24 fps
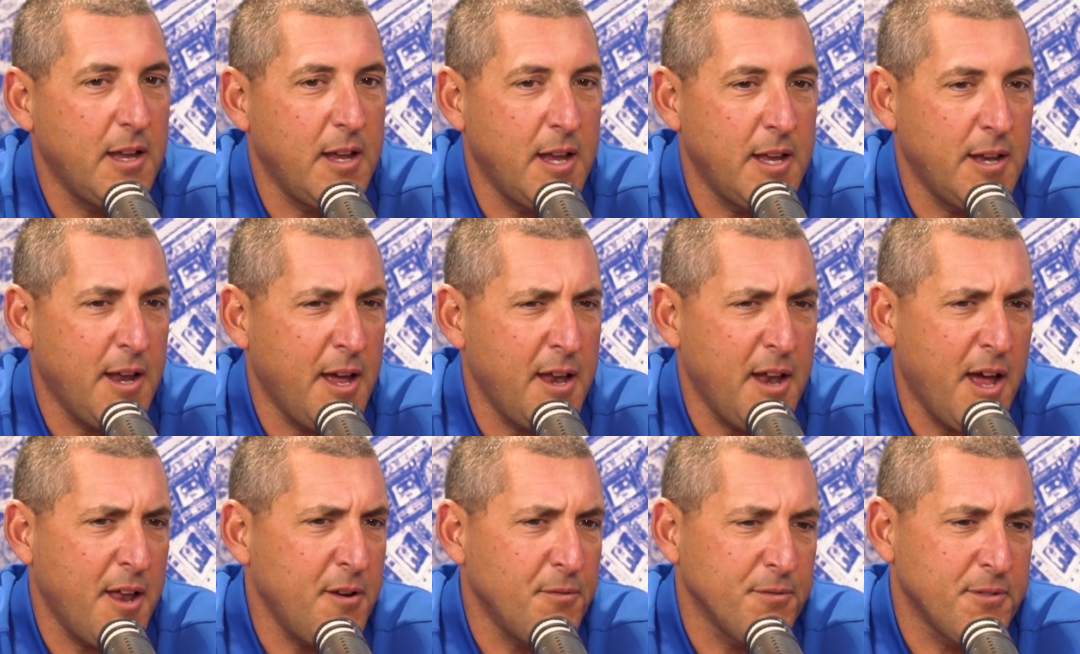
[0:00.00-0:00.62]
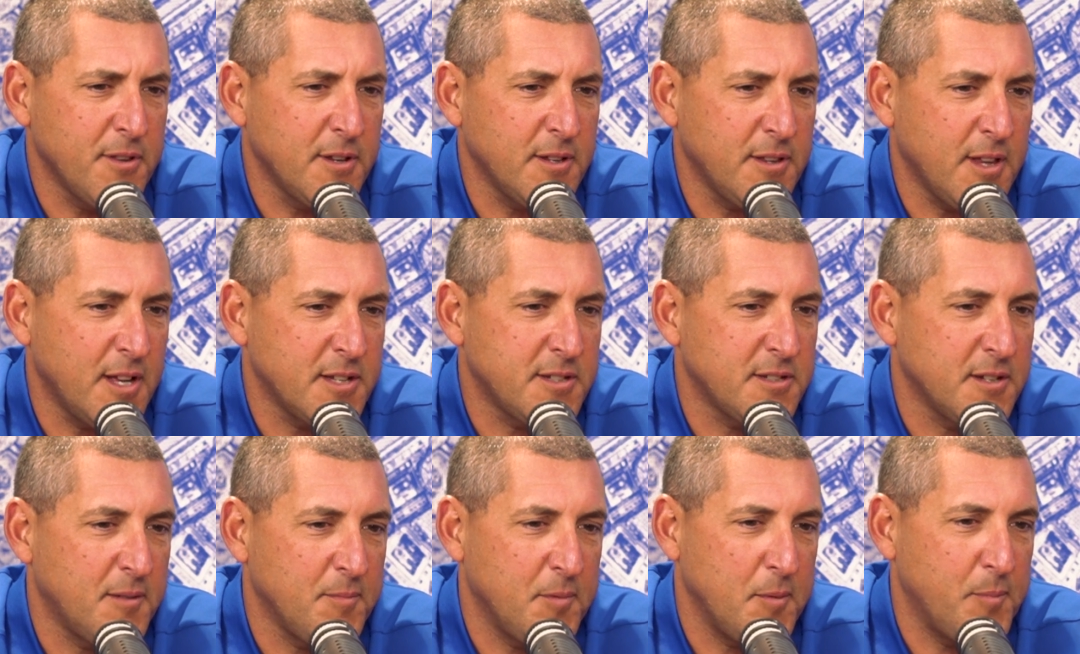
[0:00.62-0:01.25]
And I don't think
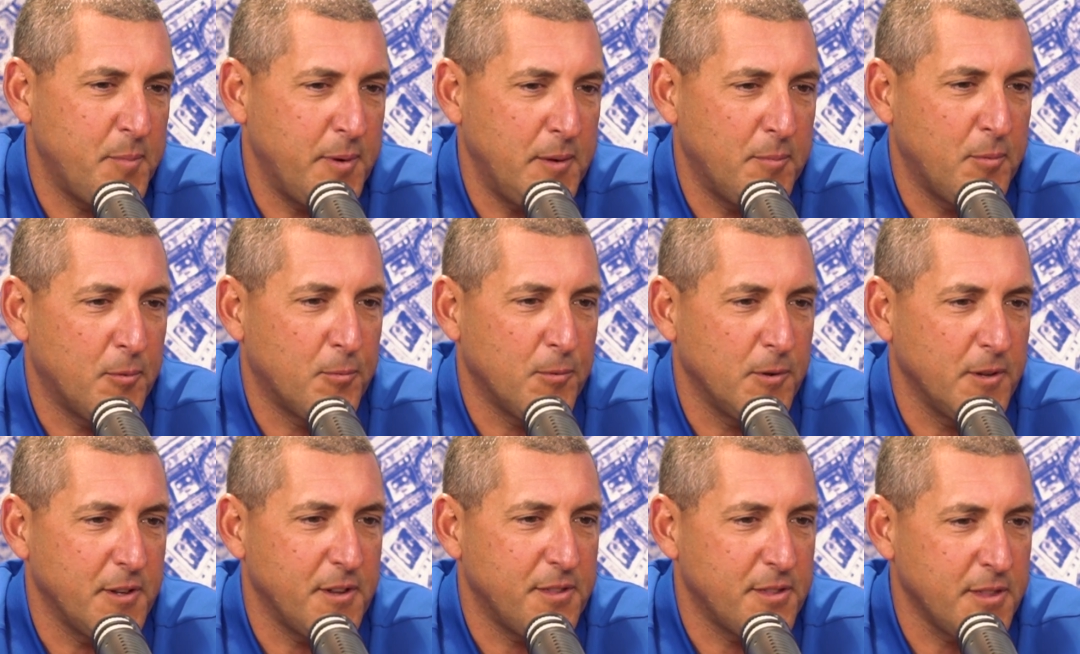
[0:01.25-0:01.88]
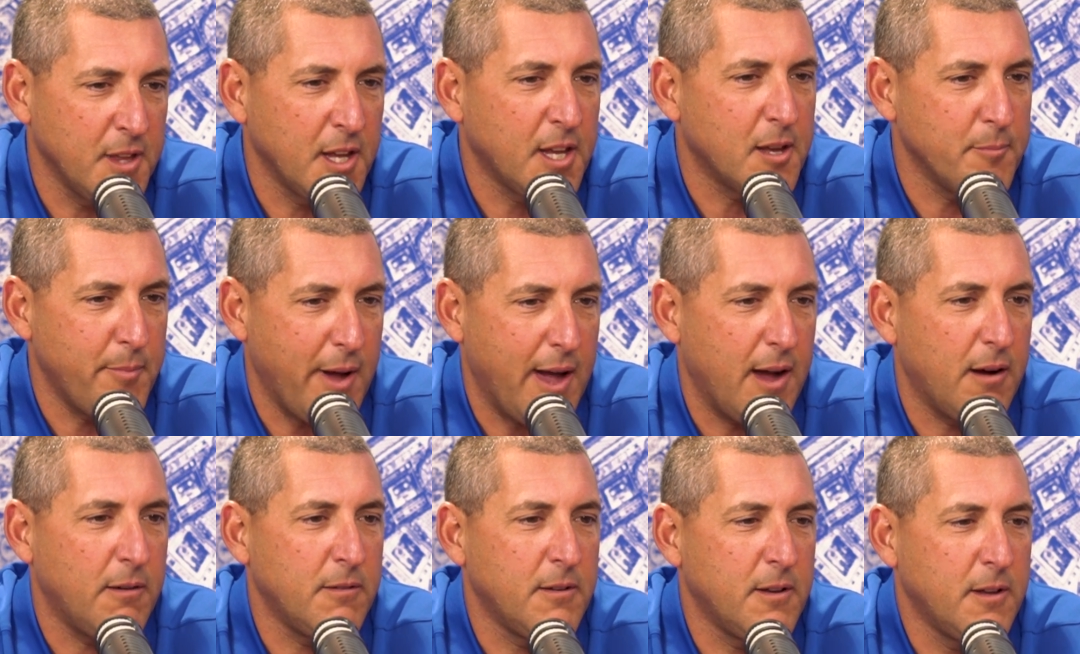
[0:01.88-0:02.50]
that's something people really think
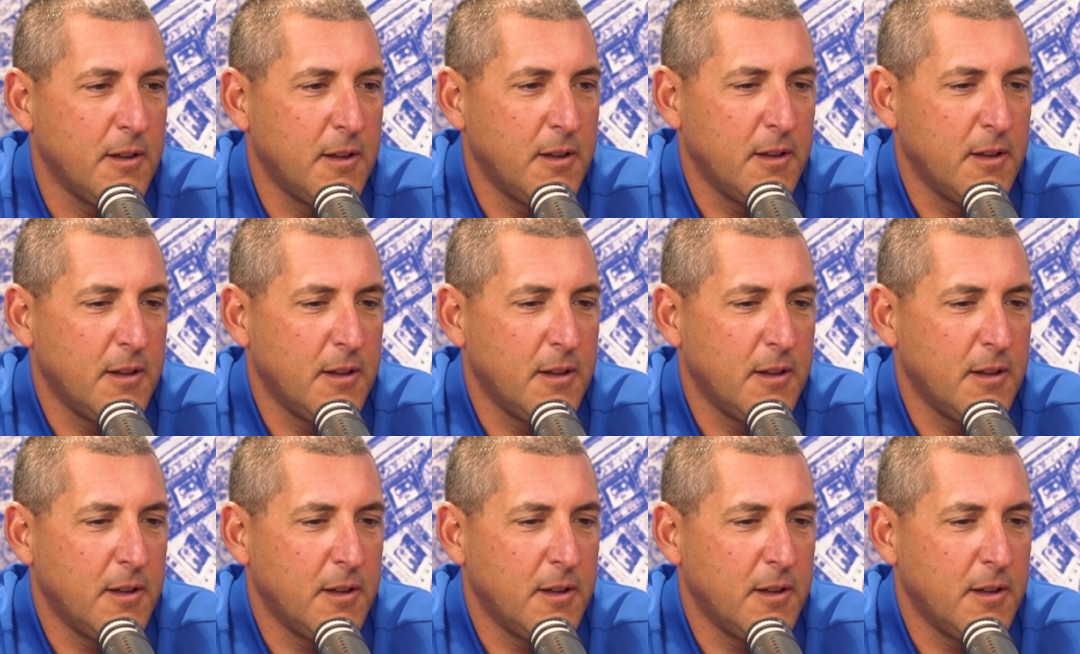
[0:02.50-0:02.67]
about.